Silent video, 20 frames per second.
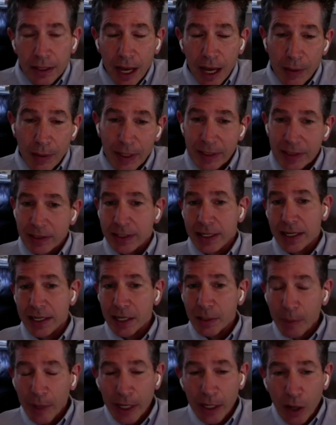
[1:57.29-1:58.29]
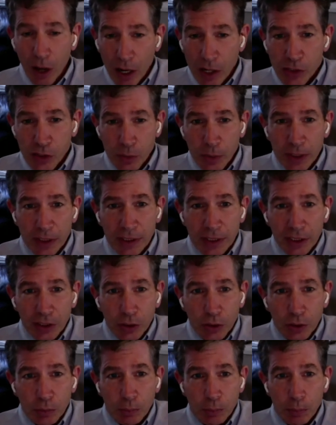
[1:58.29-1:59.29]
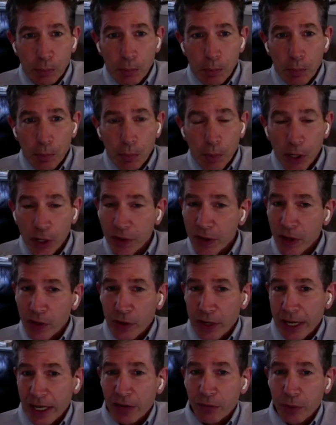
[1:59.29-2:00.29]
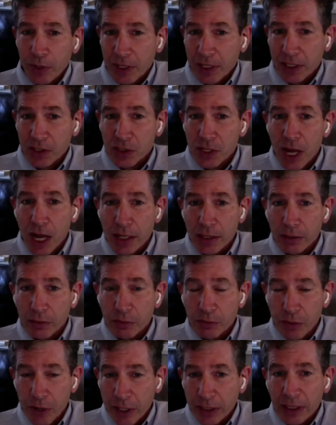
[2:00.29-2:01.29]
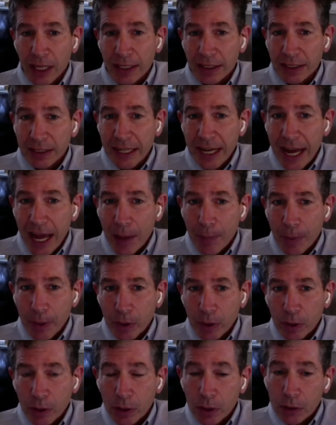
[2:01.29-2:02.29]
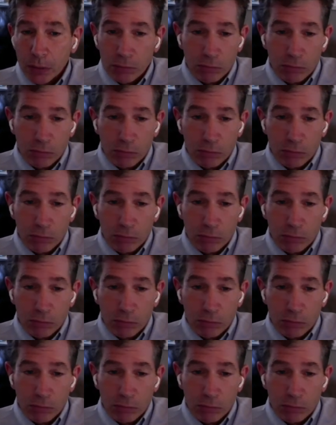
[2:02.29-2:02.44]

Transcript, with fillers: I mean, getting hit by a car is a big deal, but on the other hand, if we think it's not very likely to happen,